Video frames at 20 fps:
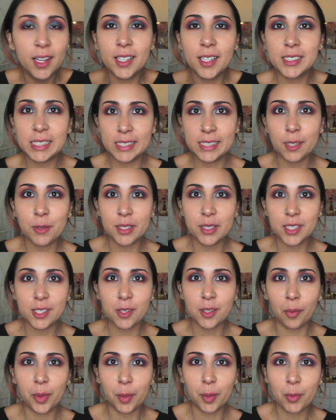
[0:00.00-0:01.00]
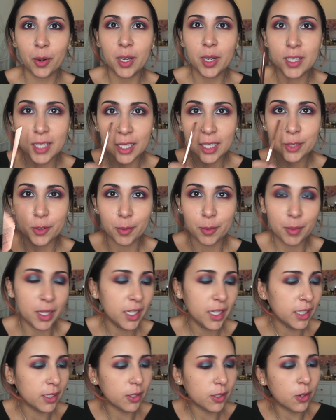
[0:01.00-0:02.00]
Since I wanted something more intense for my
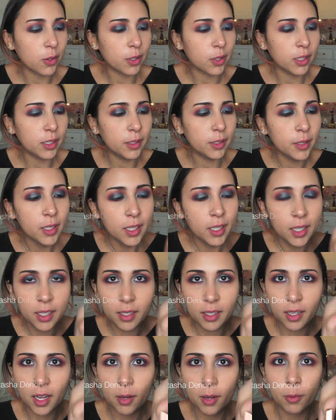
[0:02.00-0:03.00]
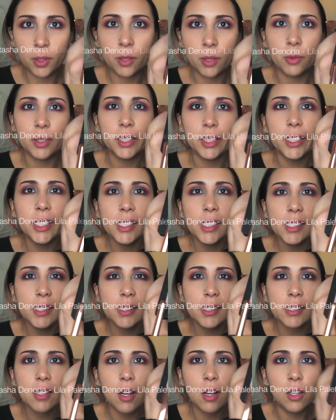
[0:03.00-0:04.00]
inner corner, I went with
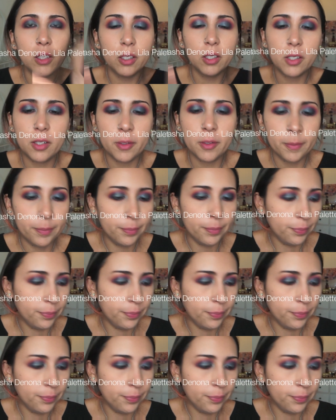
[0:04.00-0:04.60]
this color.